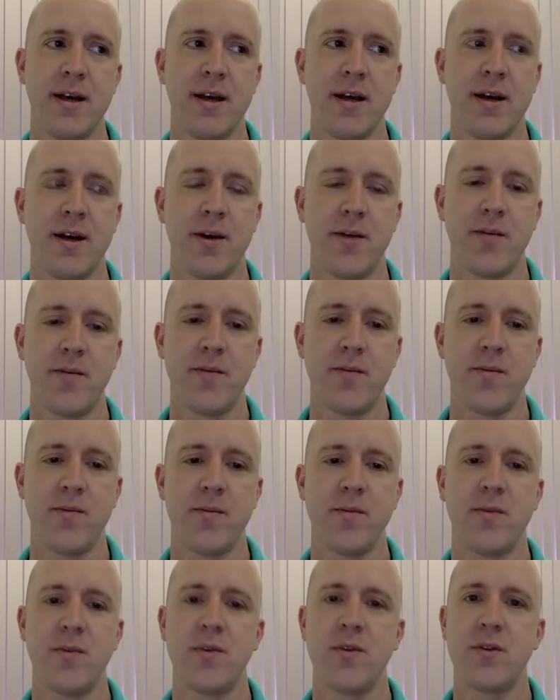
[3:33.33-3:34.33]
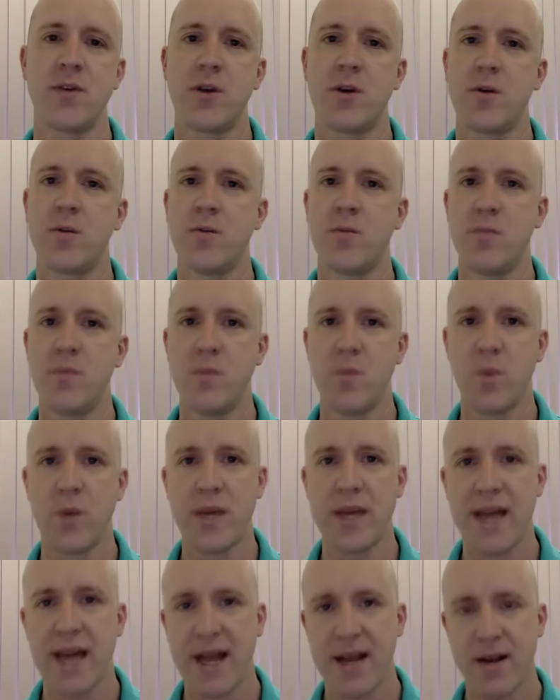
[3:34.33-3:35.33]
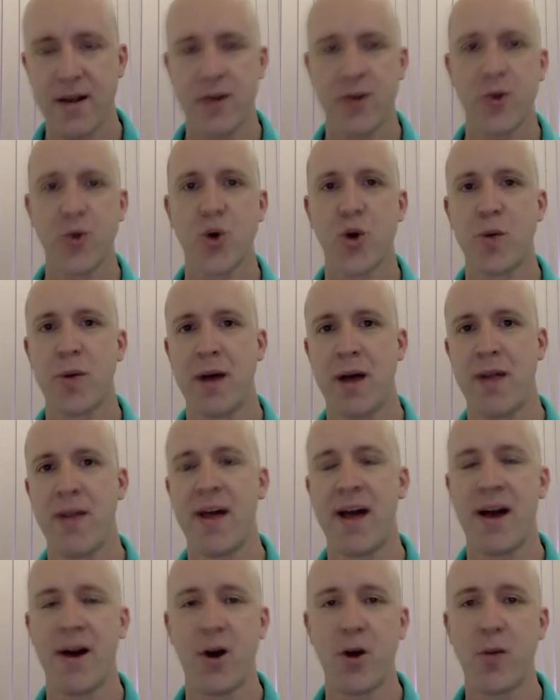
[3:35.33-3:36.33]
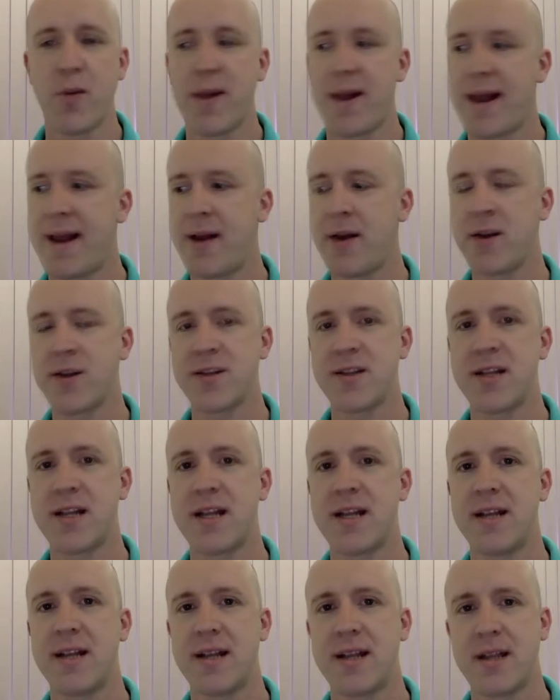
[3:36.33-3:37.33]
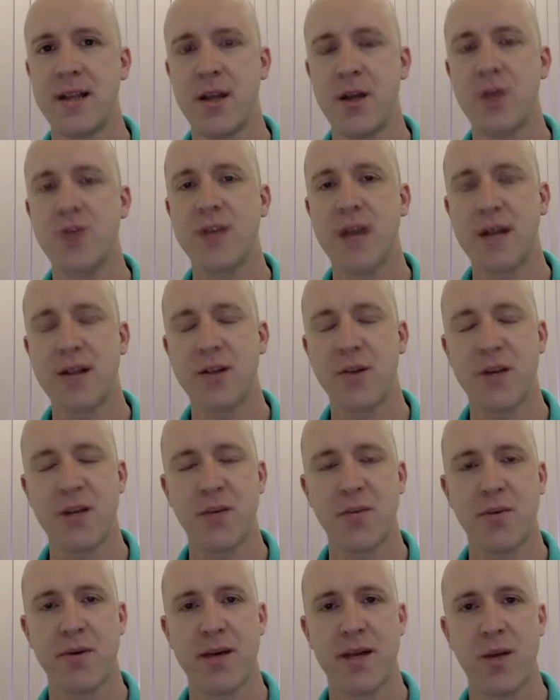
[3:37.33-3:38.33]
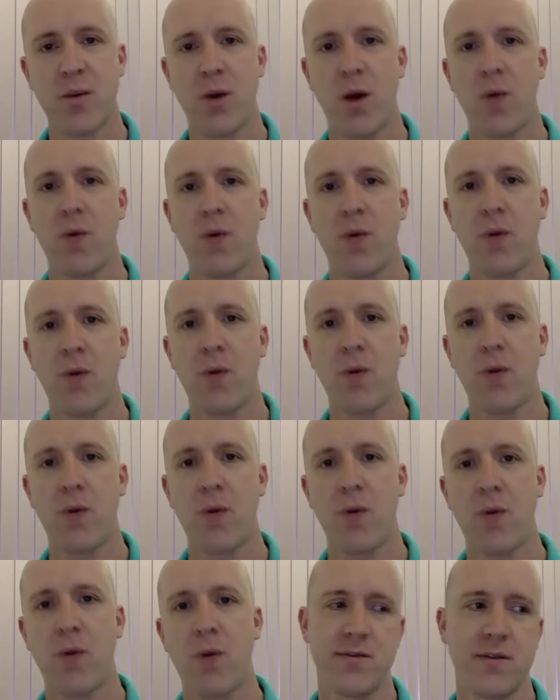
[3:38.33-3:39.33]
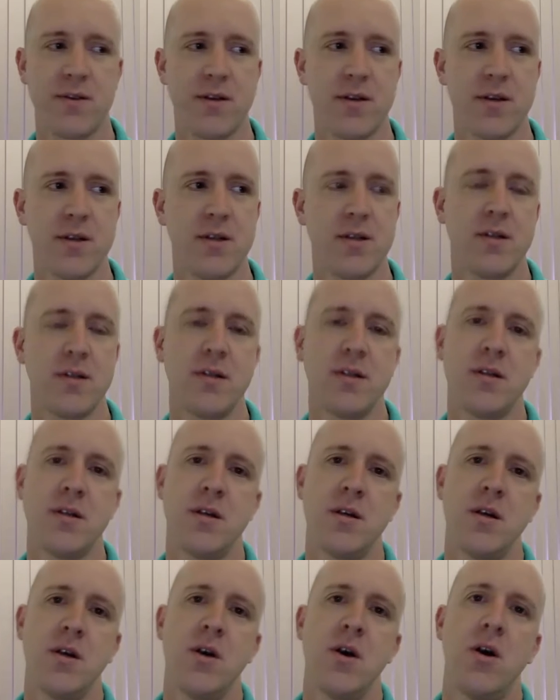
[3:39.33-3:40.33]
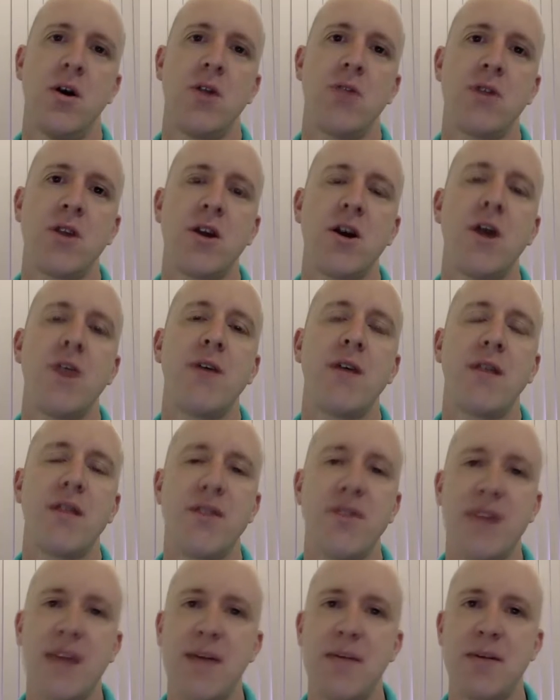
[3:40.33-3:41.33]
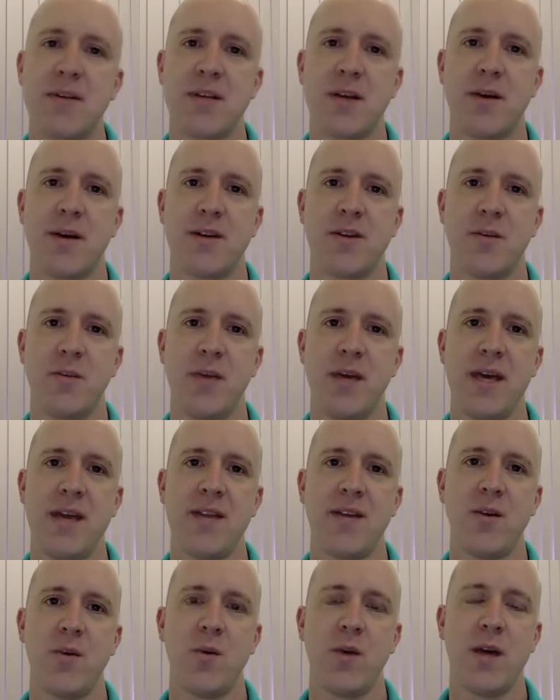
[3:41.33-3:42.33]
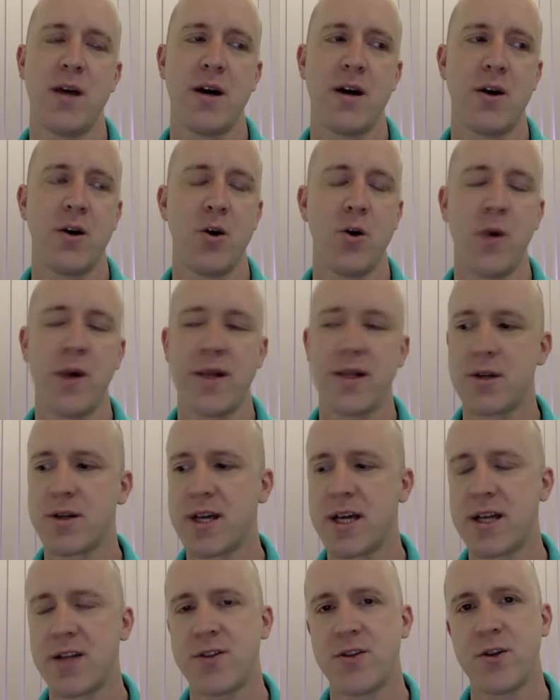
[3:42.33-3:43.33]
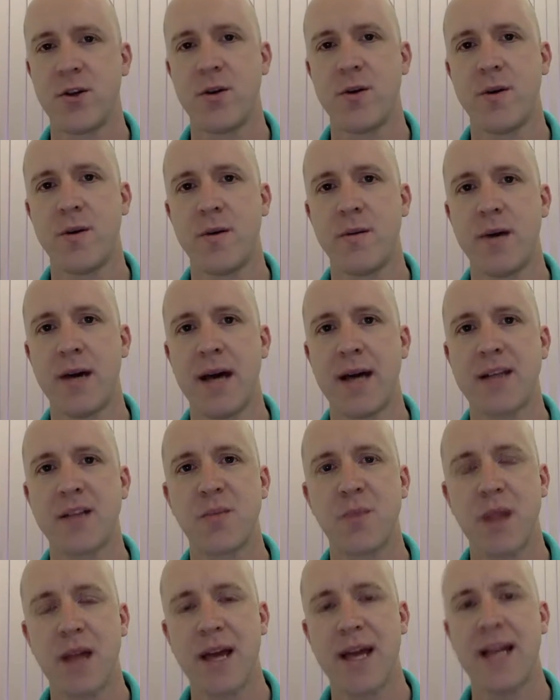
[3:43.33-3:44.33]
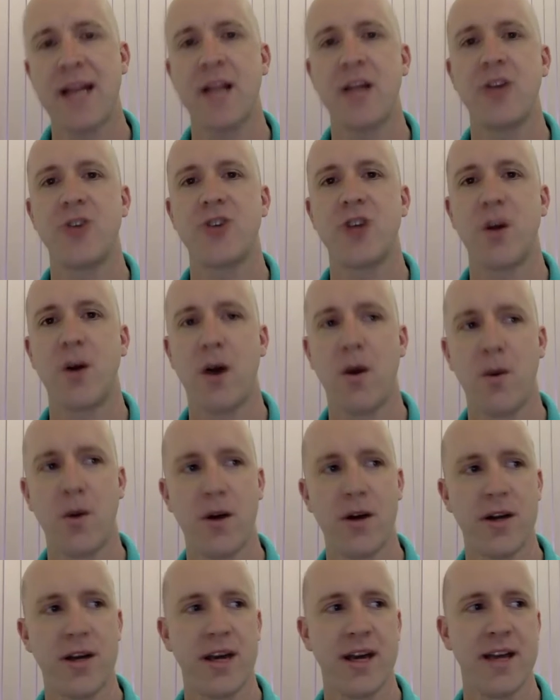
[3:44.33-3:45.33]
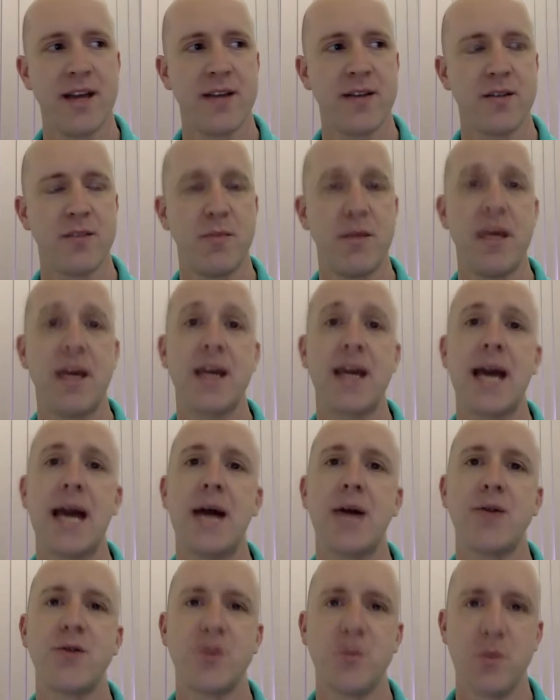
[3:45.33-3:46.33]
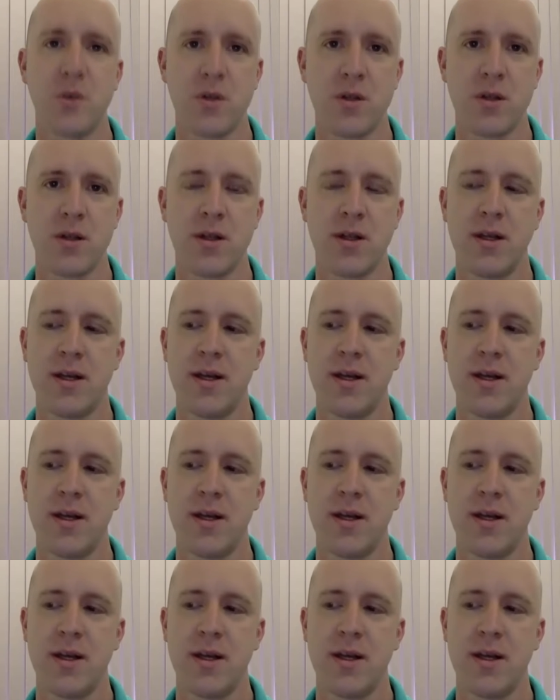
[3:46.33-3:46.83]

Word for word: Um, so we can talk about that openly honestly and use that to explain why we've done stuff the recurring theme is going to be that we are always looking to explain, show our workings, be accountable,